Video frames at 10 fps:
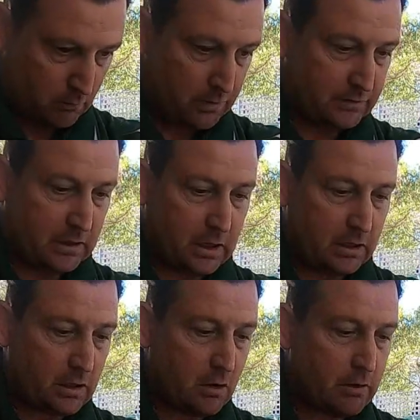Once you get
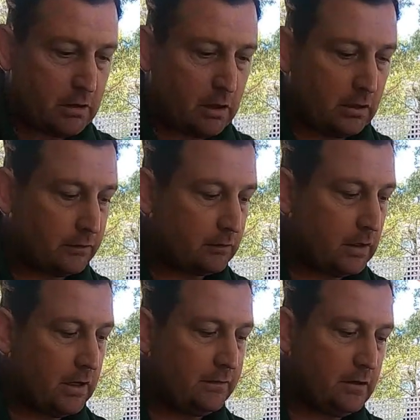it going, then it's
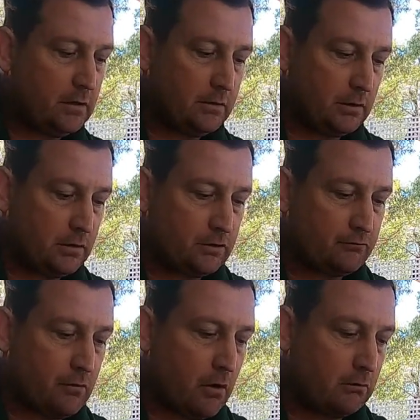easy and you
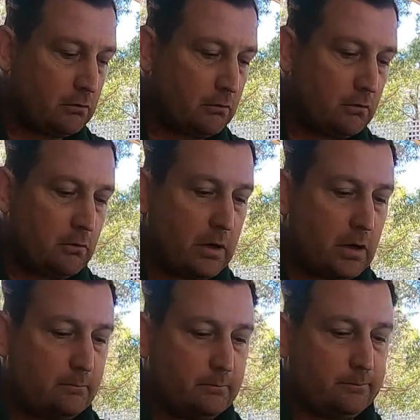just roll it all the way
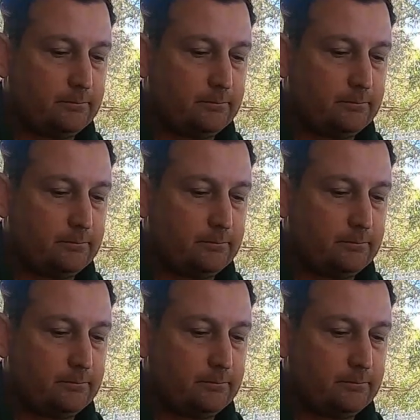up.